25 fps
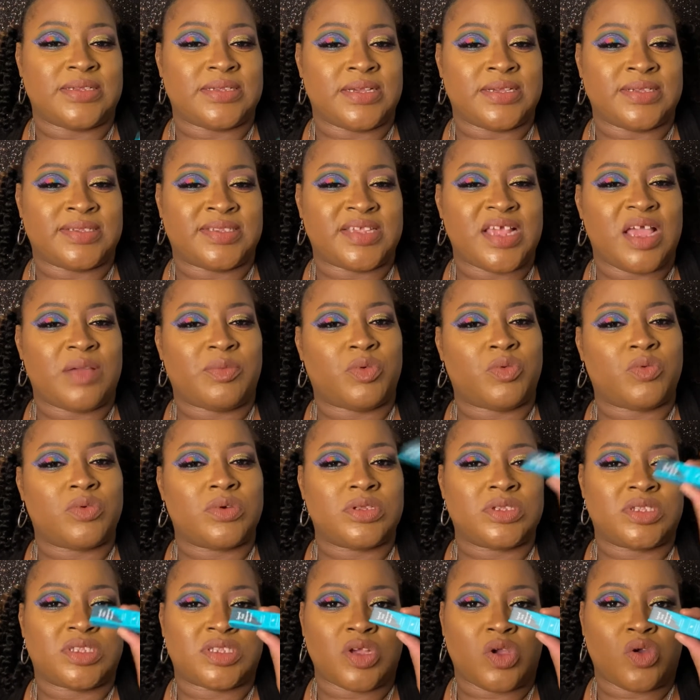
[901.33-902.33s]
sample
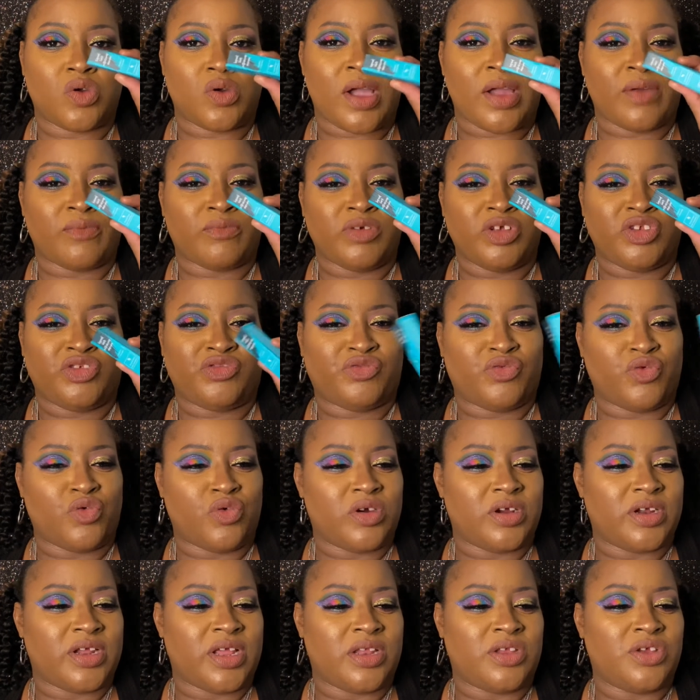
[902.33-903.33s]
one, so I reached
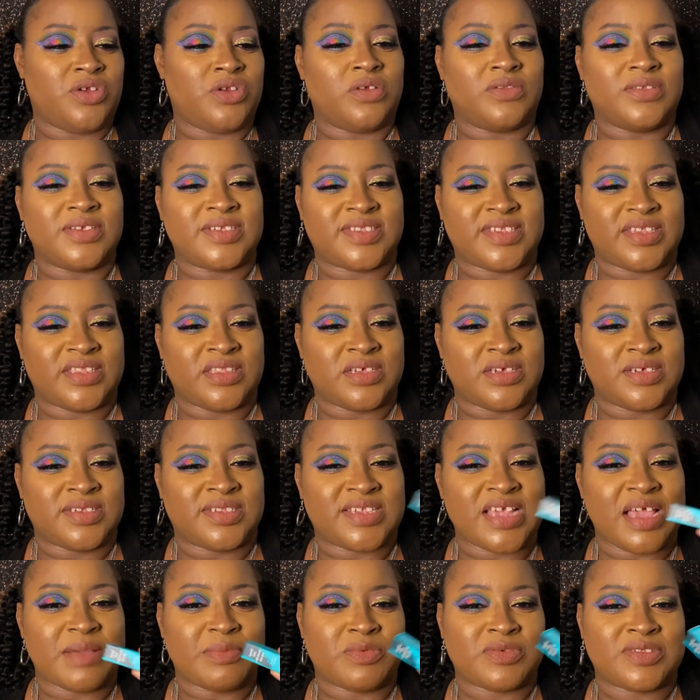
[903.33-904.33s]
for it. And you know, the
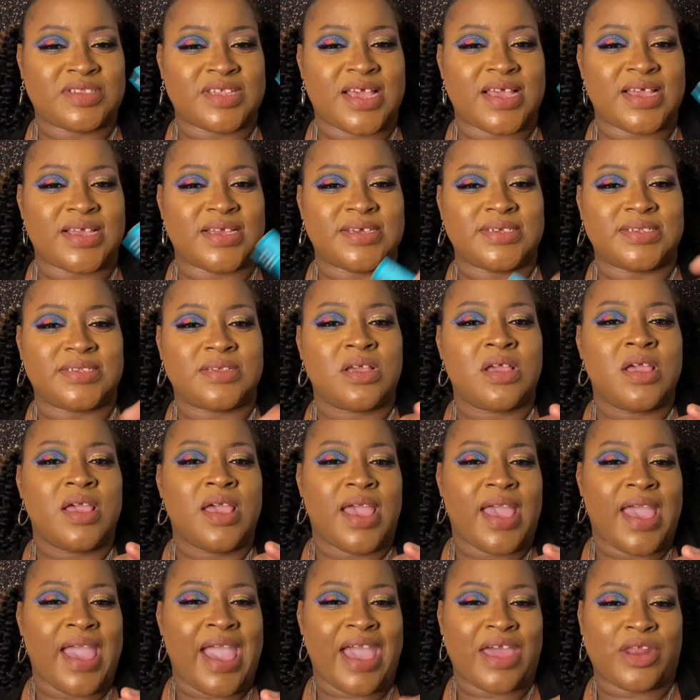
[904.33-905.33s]
sample size
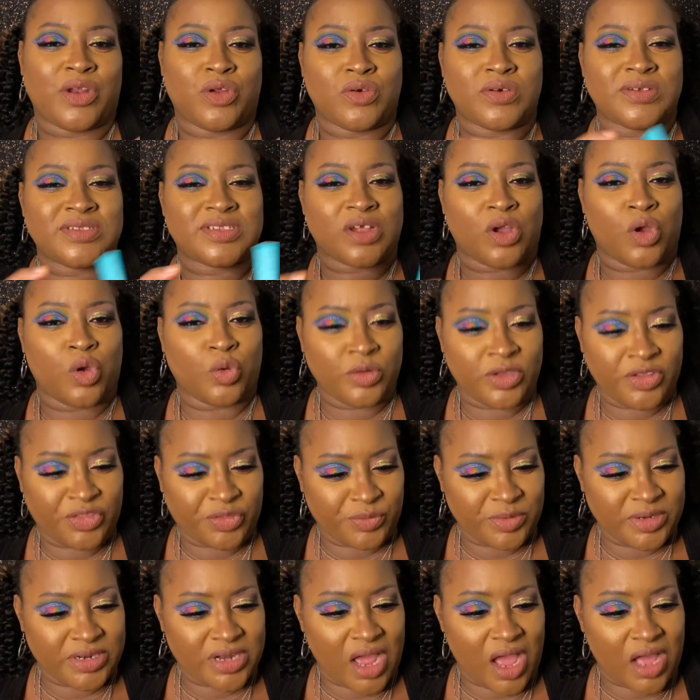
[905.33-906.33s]
add-ons are only
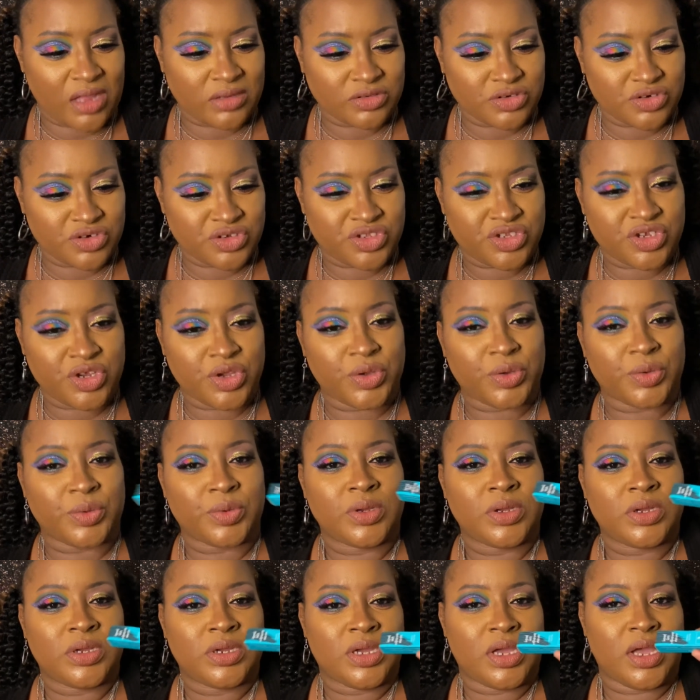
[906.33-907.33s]
$3, so
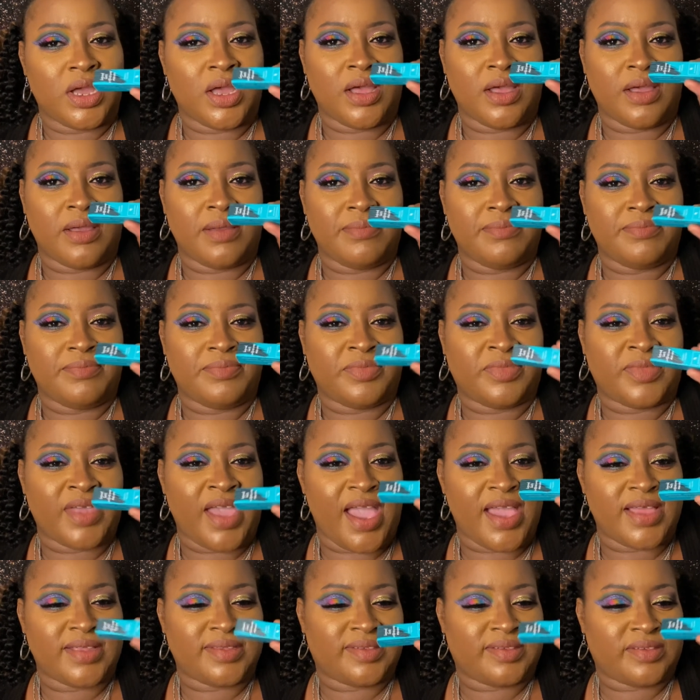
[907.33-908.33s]

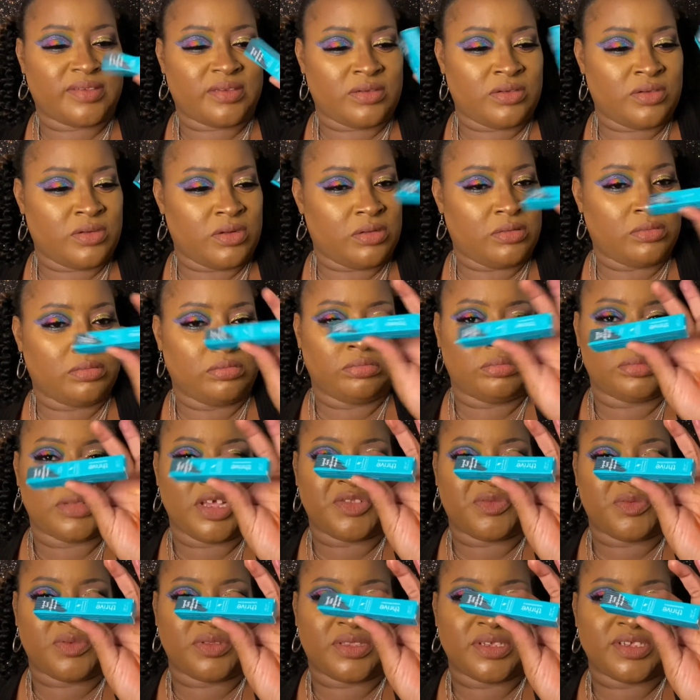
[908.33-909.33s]
that's, you know,
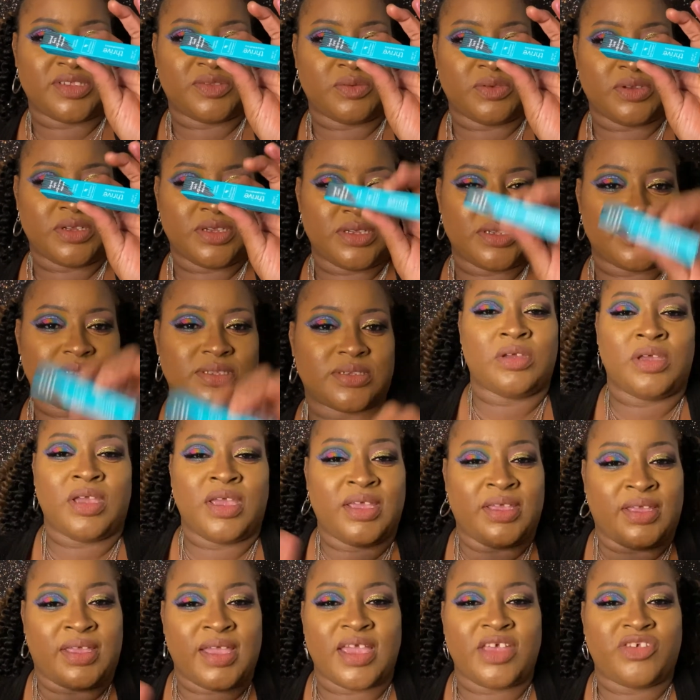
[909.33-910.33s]
that's what this one is.
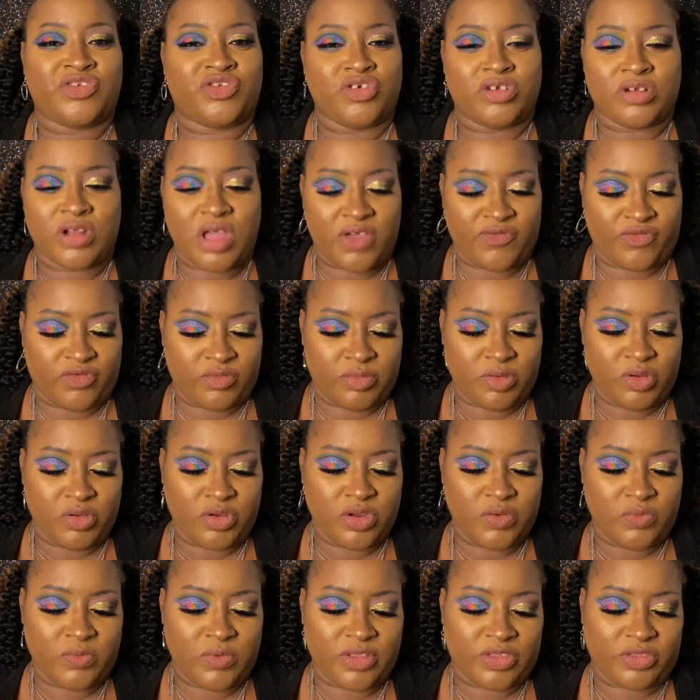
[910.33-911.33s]
In case you're not
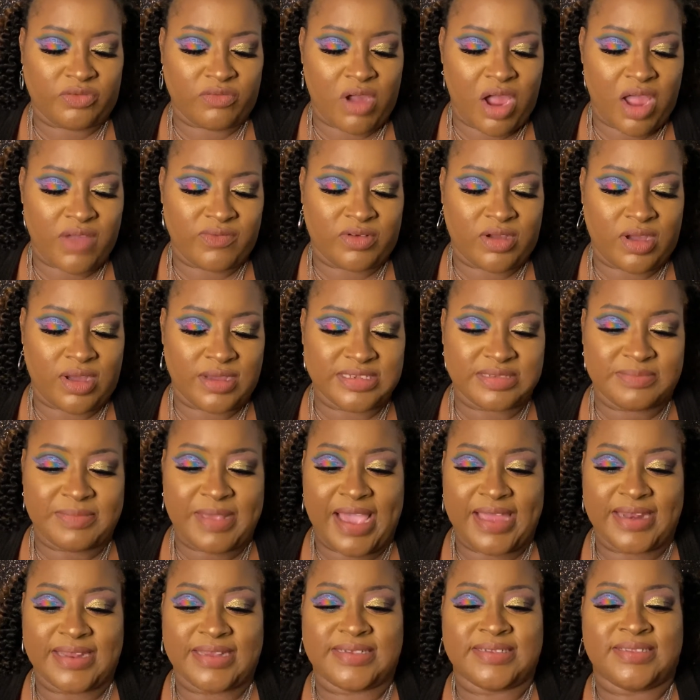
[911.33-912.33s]
familiar with Thrive
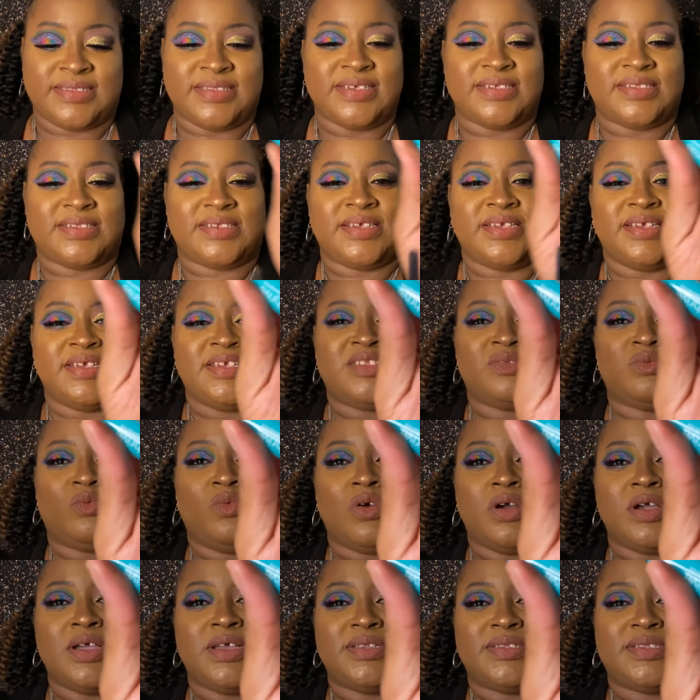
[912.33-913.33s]
Cosmetics, this is
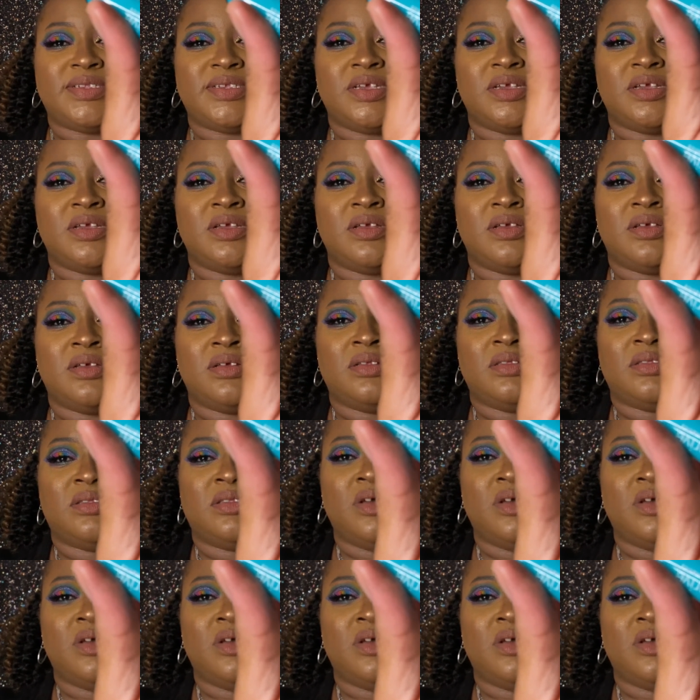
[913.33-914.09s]
what the